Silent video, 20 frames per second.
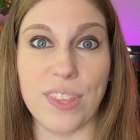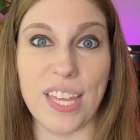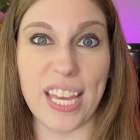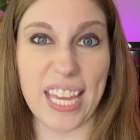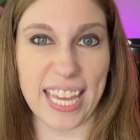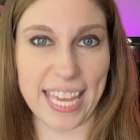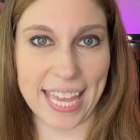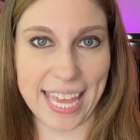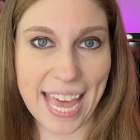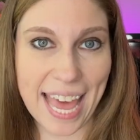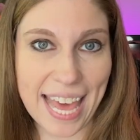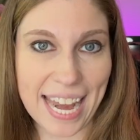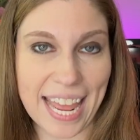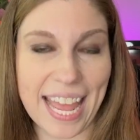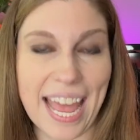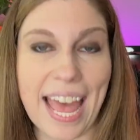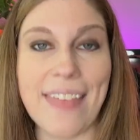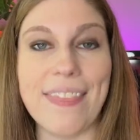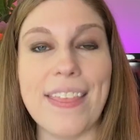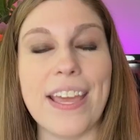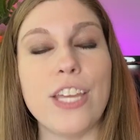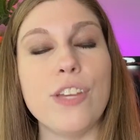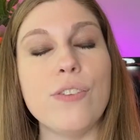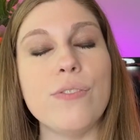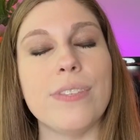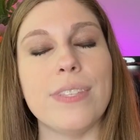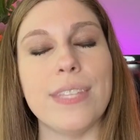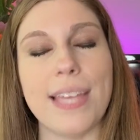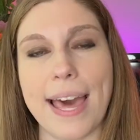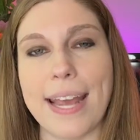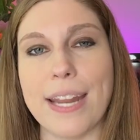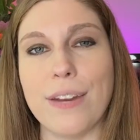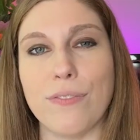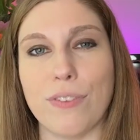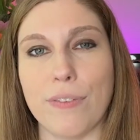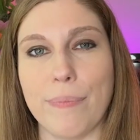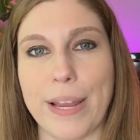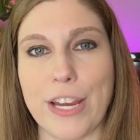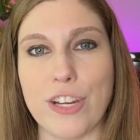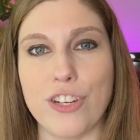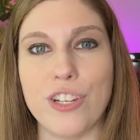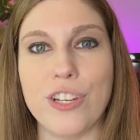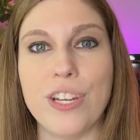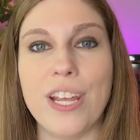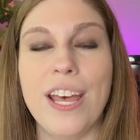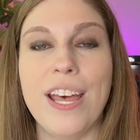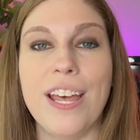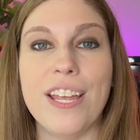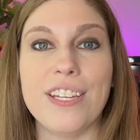They get it, and they use that information